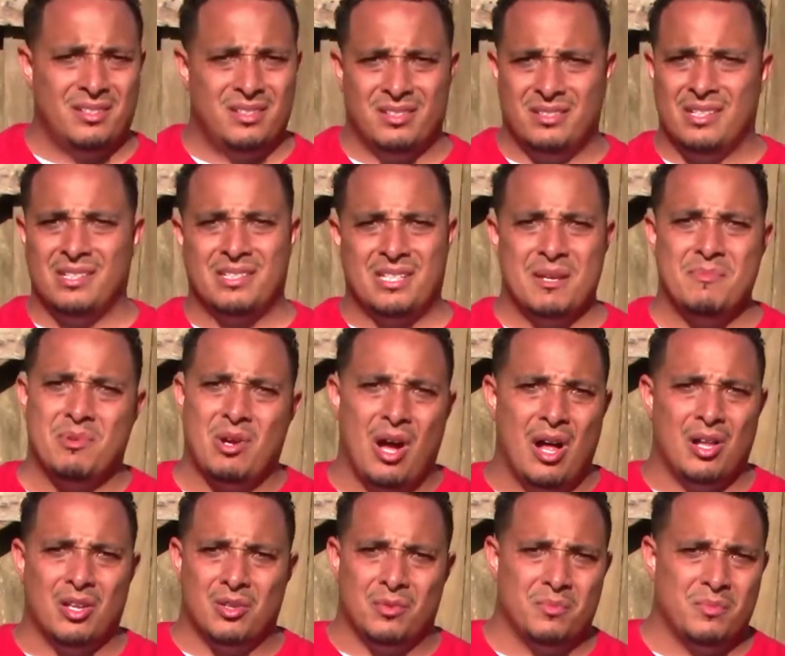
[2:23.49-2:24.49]
Just keep
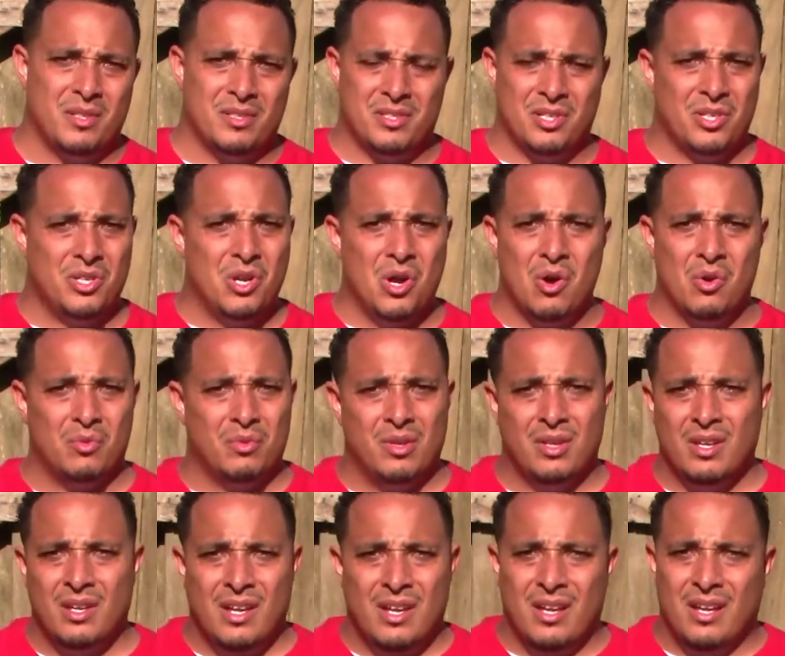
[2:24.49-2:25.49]
calling them
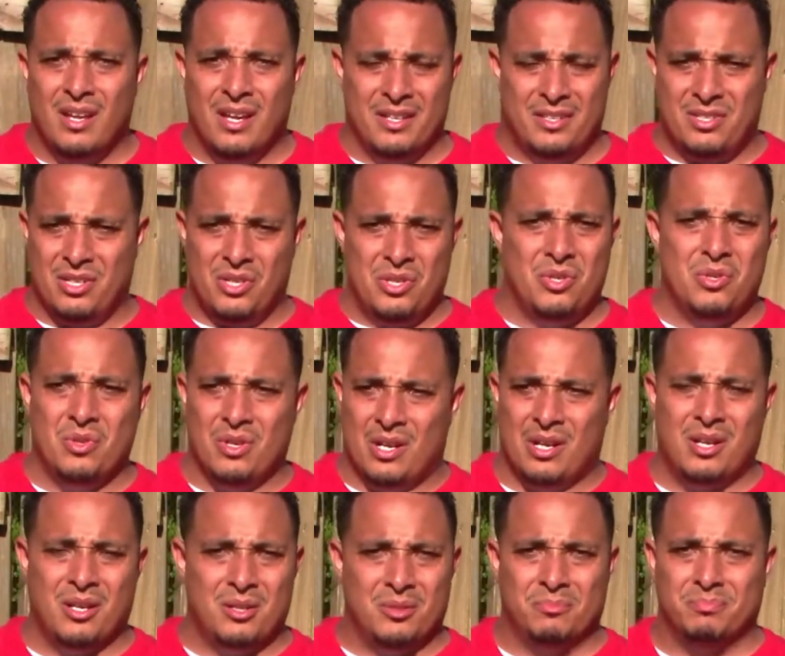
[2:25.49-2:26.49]
until
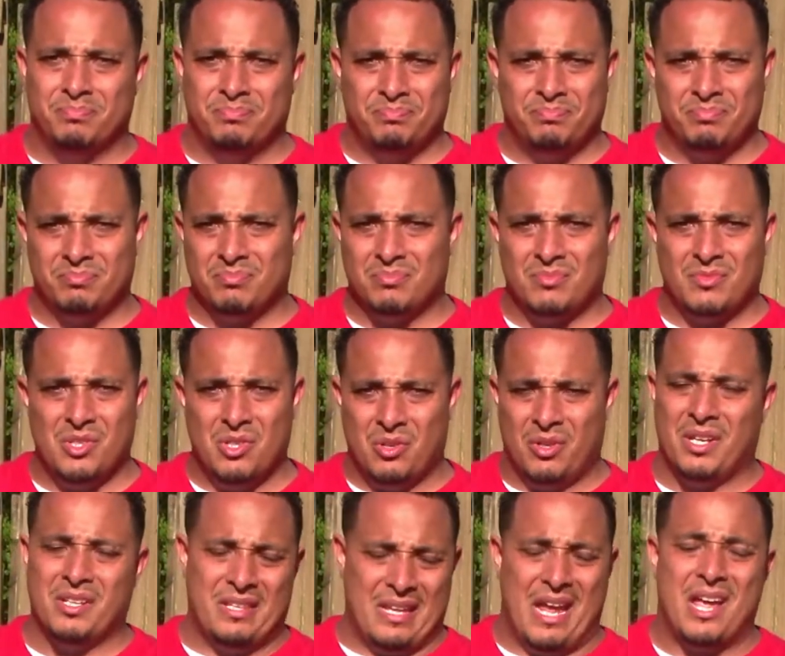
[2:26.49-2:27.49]
you
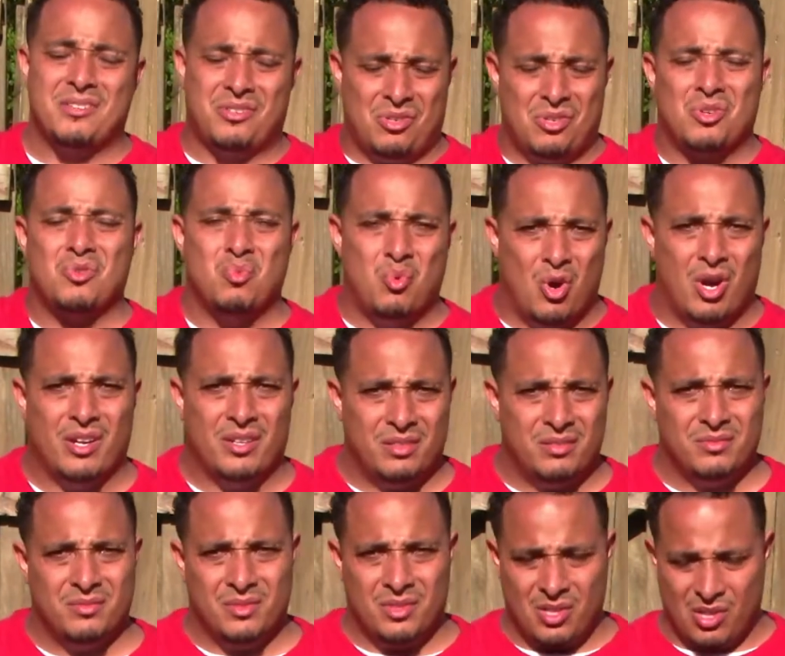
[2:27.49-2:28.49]
get the answer you want.
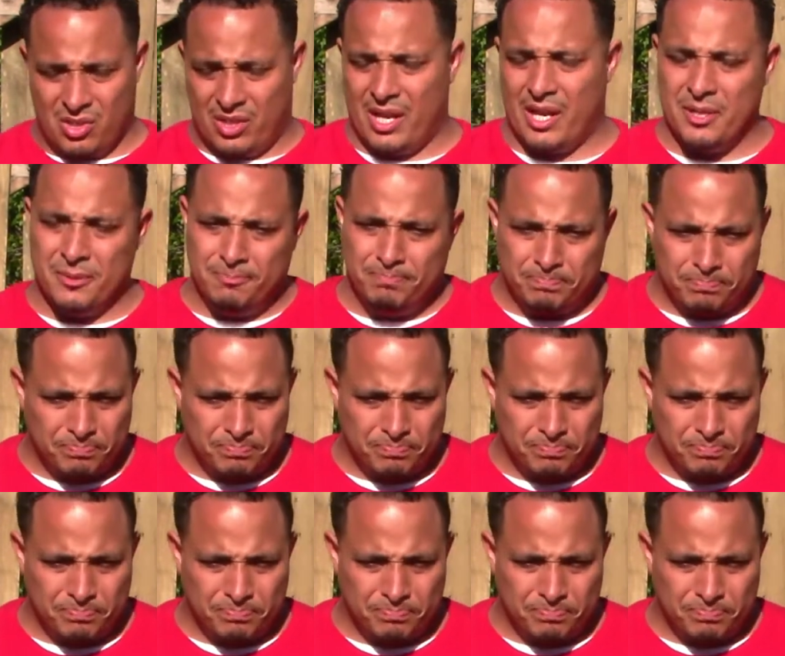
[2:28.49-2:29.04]
Okay.